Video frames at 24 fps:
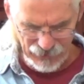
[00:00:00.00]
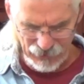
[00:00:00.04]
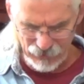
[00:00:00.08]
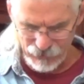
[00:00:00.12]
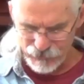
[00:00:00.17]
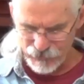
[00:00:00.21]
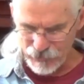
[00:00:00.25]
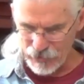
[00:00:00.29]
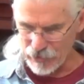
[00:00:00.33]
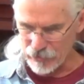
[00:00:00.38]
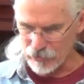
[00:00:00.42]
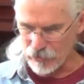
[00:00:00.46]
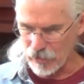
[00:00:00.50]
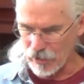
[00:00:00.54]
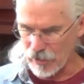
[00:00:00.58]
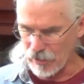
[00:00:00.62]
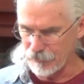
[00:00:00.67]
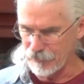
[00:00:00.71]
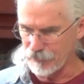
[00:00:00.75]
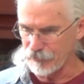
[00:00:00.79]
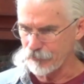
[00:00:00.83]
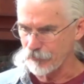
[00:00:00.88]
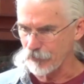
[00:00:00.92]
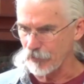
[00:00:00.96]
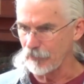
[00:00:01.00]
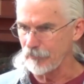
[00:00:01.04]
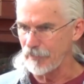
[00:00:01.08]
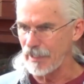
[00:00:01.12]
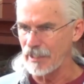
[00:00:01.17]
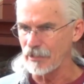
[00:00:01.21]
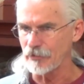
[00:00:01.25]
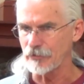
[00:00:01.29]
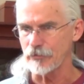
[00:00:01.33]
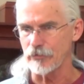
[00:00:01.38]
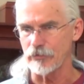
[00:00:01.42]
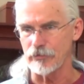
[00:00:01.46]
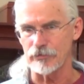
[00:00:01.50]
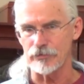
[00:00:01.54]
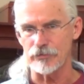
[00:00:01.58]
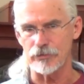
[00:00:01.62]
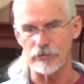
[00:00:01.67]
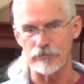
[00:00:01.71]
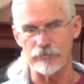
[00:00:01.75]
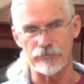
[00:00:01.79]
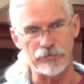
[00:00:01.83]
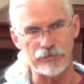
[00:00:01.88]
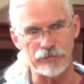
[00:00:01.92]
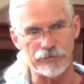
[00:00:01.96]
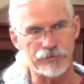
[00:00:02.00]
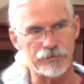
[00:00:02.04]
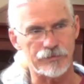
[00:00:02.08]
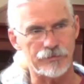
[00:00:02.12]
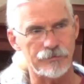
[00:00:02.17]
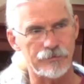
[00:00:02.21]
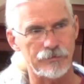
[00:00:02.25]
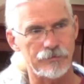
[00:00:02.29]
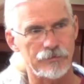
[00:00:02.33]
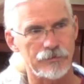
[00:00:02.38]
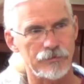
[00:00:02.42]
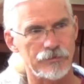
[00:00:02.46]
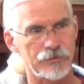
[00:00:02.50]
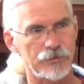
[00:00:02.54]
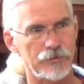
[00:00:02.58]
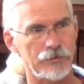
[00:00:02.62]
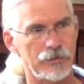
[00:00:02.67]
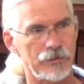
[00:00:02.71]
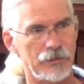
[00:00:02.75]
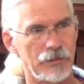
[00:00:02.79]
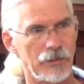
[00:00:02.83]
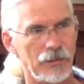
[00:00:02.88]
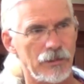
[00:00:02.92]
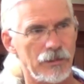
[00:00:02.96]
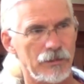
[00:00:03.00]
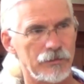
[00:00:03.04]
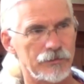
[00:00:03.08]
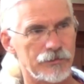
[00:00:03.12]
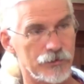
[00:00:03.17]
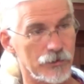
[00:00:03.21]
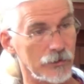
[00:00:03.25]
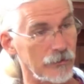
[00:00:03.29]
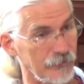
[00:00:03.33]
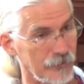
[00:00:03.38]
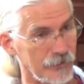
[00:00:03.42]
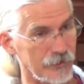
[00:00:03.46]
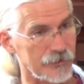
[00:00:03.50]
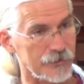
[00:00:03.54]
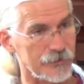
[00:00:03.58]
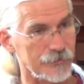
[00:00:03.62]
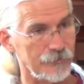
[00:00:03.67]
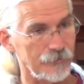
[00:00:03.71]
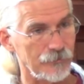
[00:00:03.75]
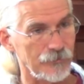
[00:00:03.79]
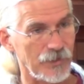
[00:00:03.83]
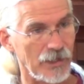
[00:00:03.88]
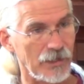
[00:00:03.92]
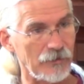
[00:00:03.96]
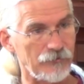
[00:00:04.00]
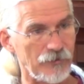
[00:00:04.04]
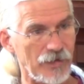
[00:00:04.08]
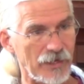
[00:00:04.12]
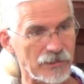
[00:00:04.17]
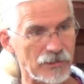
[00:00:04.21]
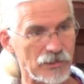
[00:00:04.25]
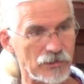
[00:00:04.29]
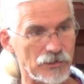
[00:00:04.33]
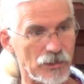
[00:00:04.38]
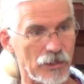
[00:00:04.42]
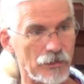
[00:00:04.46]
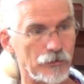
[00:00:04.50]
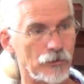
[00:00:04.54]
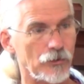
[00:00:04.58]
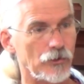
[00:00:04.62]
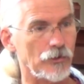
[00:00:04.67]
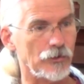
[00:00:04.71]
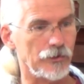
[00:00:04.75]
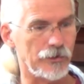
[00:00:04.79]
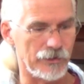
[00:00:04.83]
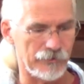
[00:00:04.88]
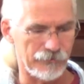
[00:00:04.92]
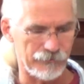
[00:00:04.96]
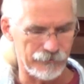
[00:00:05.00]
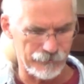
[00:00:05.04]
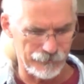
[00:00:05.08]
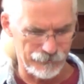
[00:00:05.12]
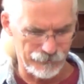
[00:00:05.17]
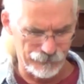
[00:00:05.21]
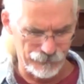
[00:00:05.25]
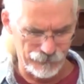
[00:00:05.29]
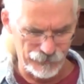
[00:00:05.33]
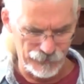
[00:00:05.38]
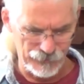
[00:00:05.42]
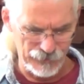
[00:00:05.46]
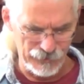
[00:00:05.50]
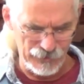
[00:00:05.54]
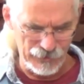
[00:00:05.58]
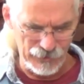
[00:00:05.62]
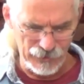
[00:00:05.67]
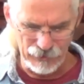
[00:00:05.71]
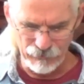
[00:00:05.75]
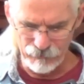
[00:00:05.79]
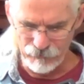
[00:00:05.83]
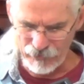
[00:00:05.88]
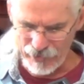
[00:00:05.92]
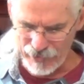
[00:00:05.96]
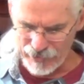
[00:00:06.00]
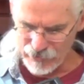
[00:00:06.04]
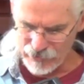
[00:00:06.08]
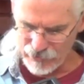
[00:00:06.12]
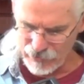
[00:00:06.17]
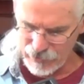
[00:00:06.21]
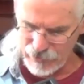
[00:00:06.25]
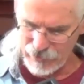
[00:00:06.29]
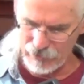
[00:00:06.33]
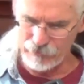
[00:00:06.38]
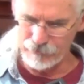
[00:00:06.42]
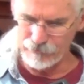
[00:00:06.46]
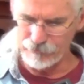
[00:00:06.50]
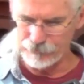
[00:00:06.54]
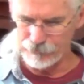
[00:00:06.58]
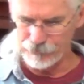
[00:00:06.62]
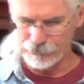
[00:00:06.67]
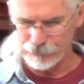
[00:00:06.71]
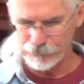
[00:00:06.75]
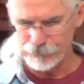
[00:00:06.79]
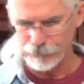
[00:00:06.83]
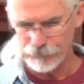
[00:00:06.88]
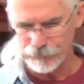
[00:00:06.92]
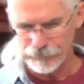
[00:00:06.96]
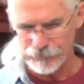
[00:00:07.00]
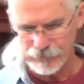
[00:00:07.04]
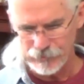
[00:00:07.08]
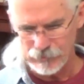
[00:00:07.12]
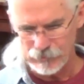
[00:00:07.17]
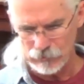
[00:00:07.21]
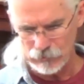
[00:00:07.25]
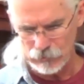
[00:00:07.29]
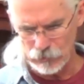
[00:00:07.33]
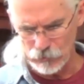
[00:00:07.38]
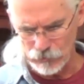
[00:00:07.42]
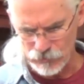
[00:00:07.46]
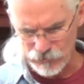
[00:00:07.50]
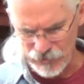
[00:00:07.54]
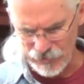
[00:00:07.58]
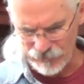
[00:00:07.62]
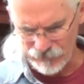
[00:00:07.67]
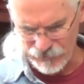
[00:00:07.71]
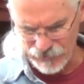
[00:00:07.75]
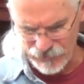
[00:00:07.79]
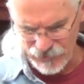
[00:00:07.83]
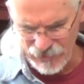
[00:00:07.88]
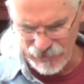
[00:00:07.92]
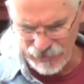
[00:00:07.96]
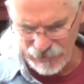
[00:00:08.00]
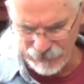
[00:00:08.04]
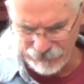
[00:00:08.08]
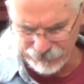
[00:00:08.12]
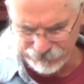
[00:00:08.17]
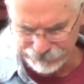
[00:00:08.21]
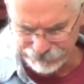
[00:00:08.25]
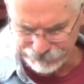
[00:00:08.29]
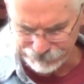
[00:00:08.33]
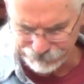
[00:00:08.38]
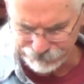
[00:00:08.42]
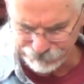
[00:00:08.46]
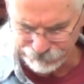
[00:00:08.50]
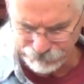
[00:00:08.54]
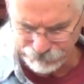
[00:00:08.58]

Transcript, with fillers: Now, it's not common for a master to serve his uh, servants. In fact, it's unheard of. In fact, in Luke 17,